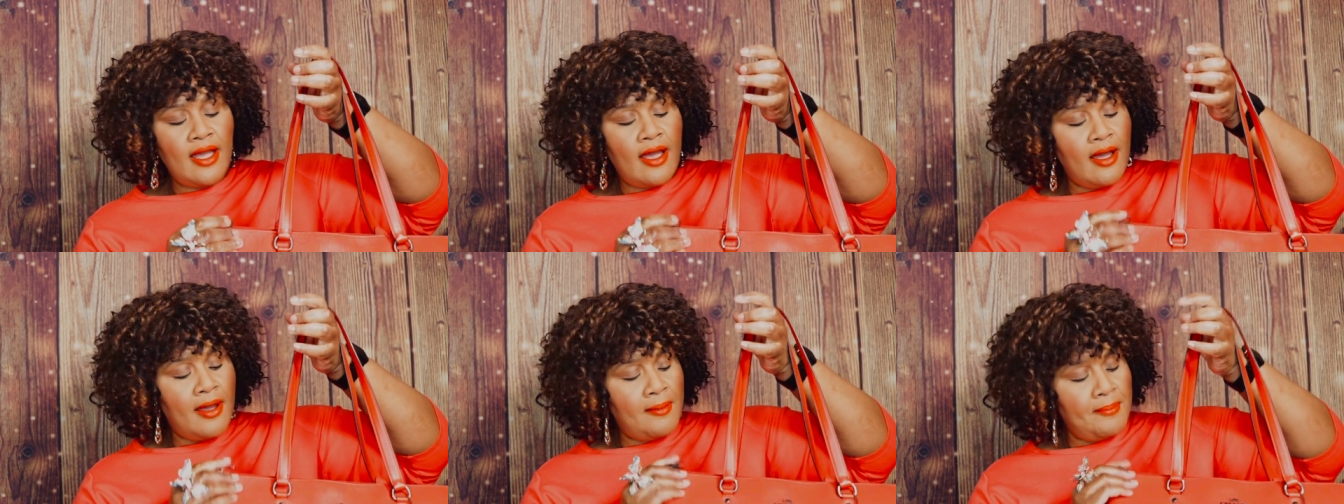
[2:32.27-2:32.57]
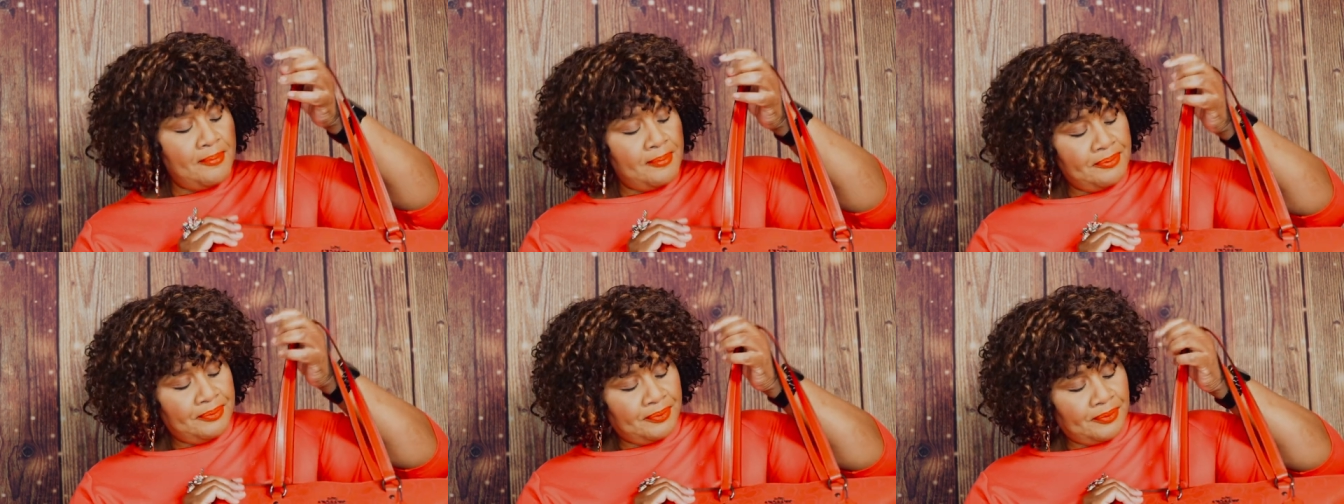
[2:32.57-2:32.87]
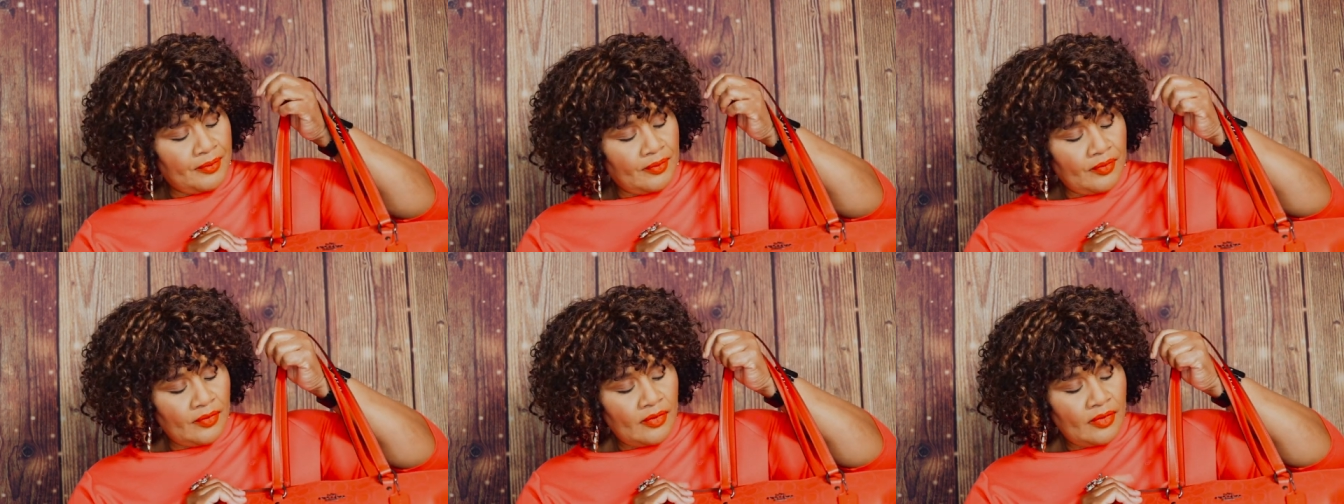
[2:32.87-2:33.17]
um,
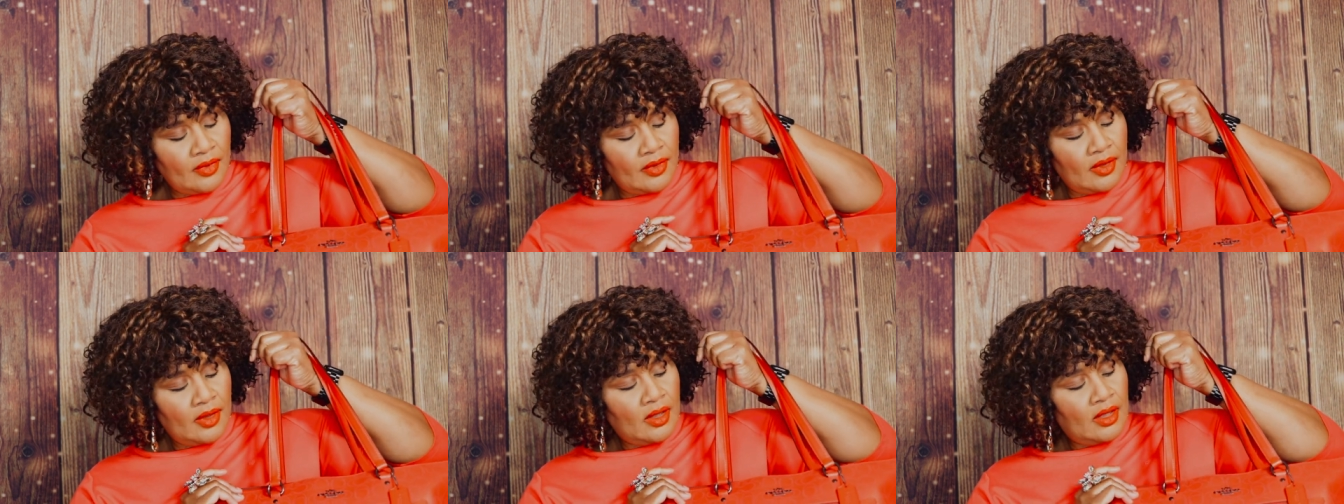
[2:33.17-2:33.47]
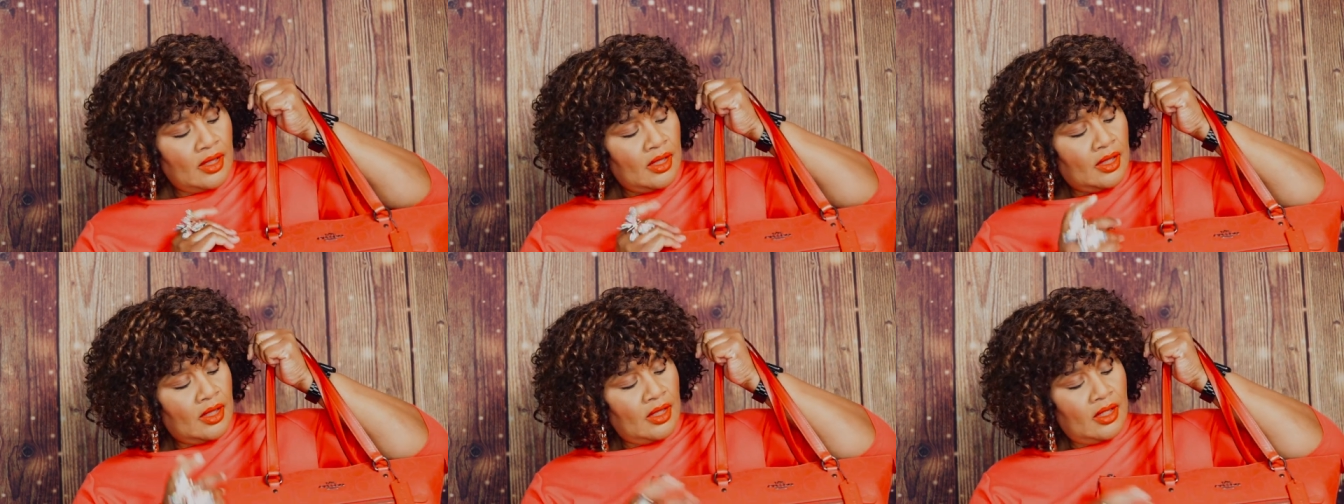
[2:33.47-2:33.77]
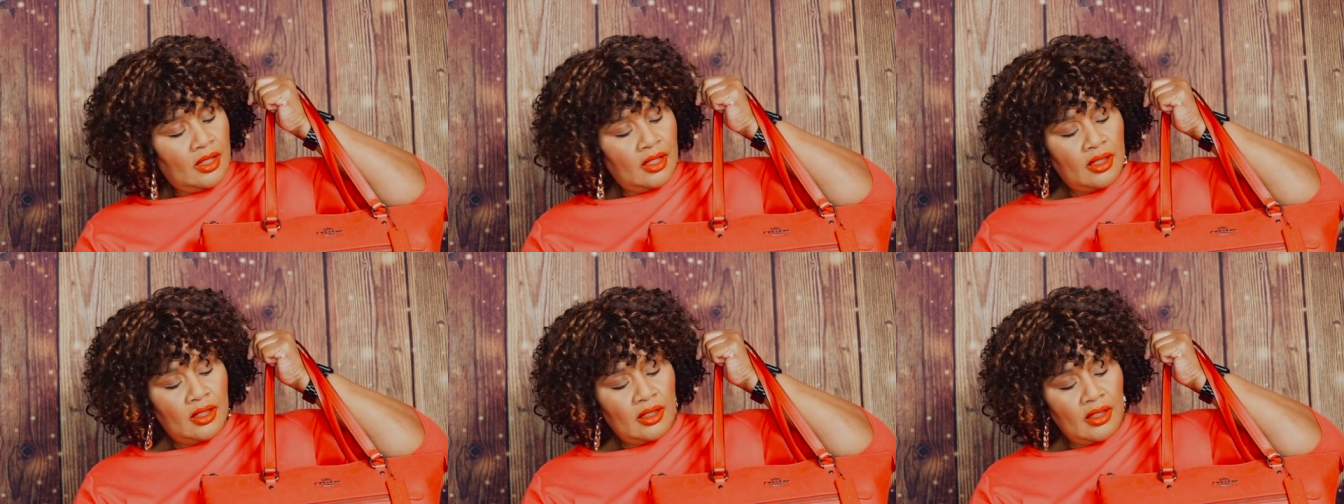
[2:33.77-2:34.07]

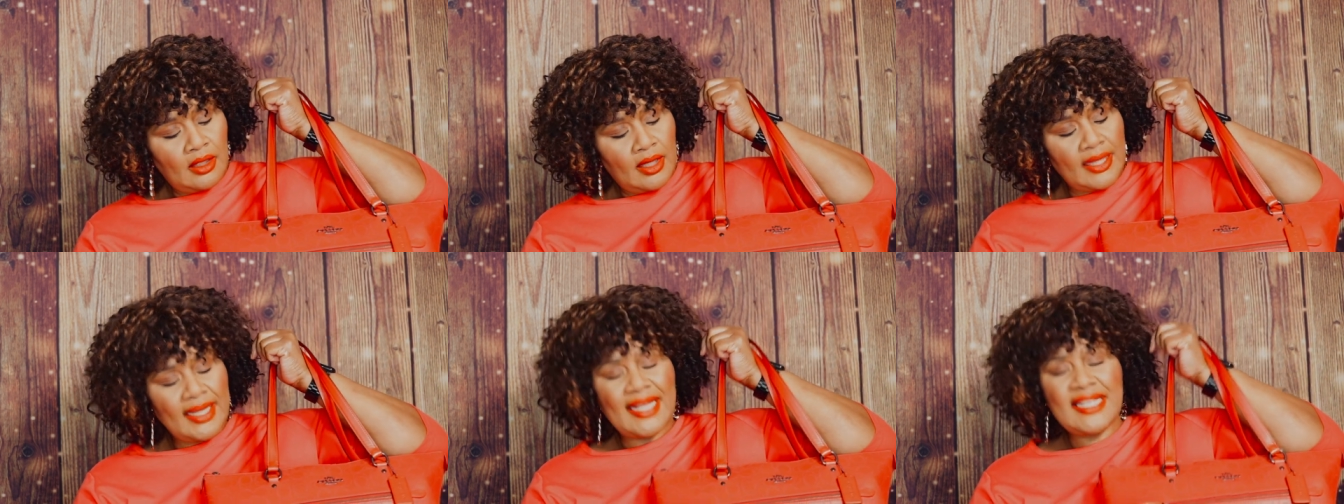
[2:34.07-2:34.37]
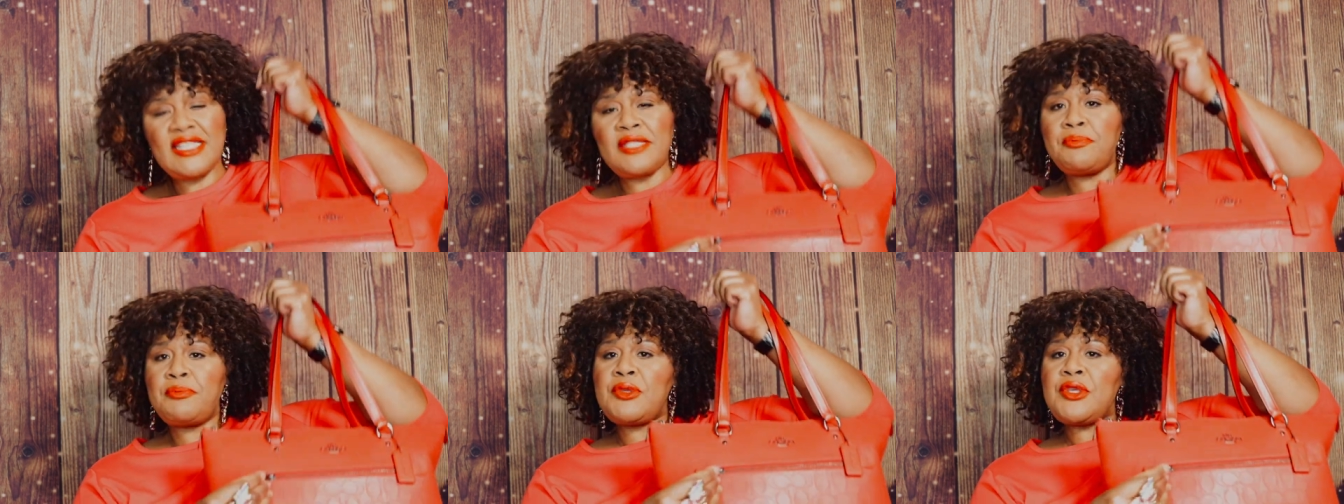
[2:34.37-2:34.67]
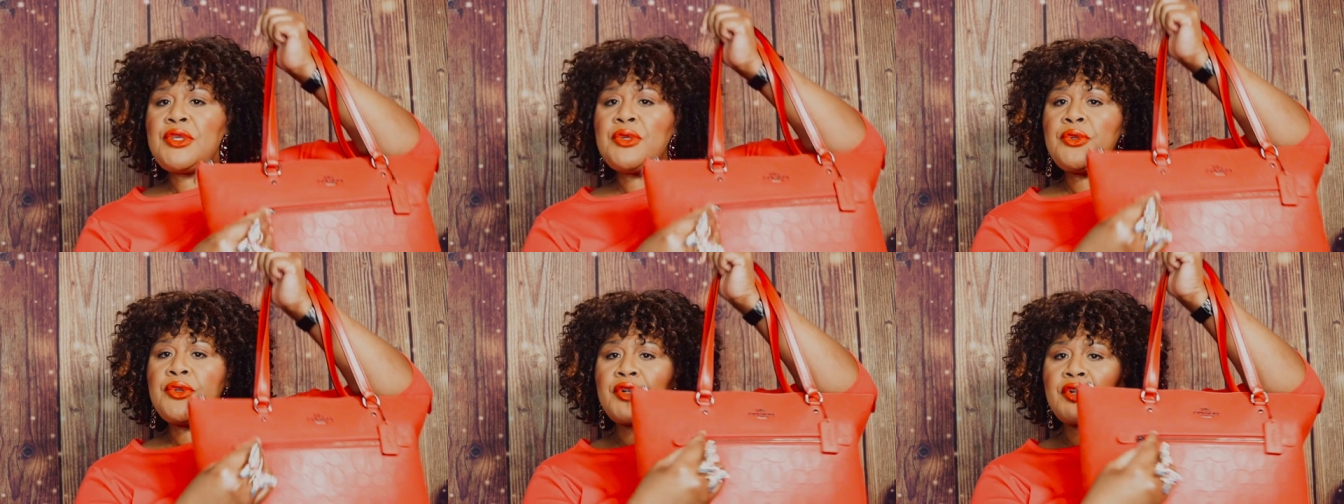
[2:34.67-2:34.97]
I guess,
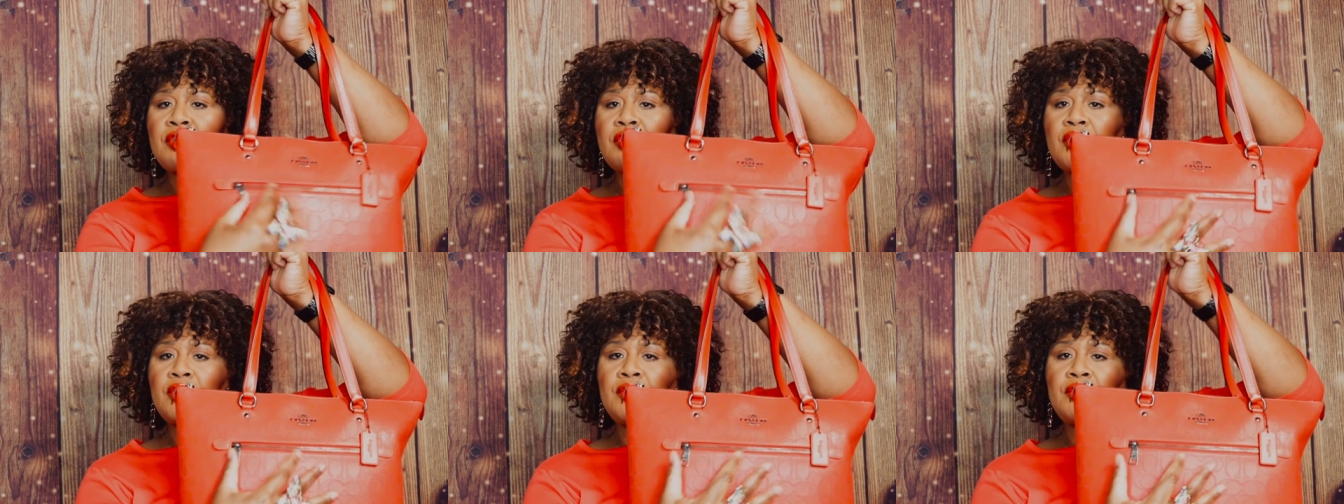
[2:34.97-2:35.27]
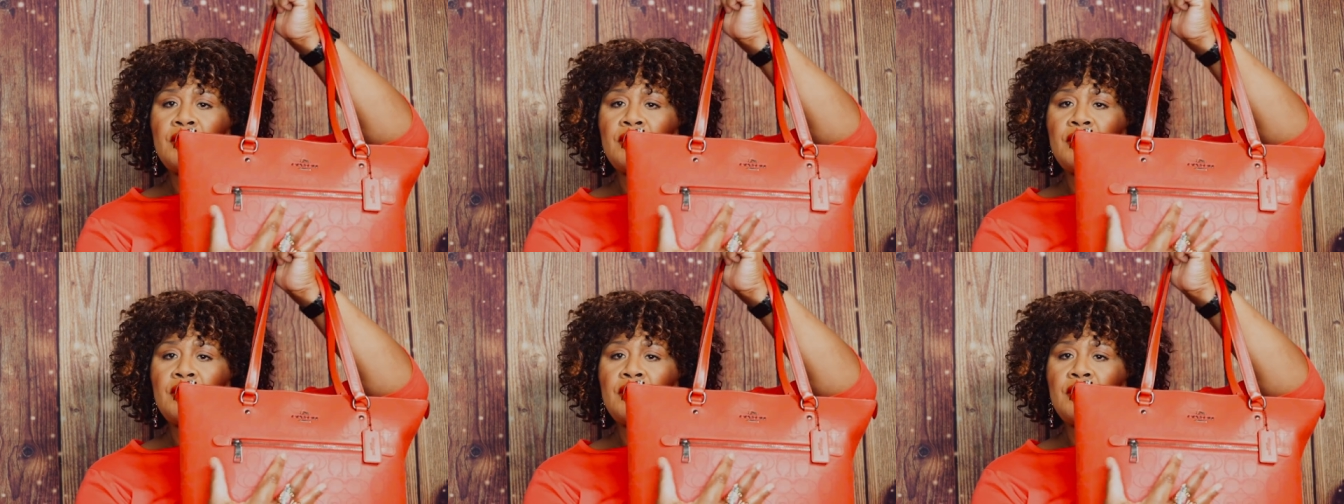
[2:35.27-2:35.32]
pewter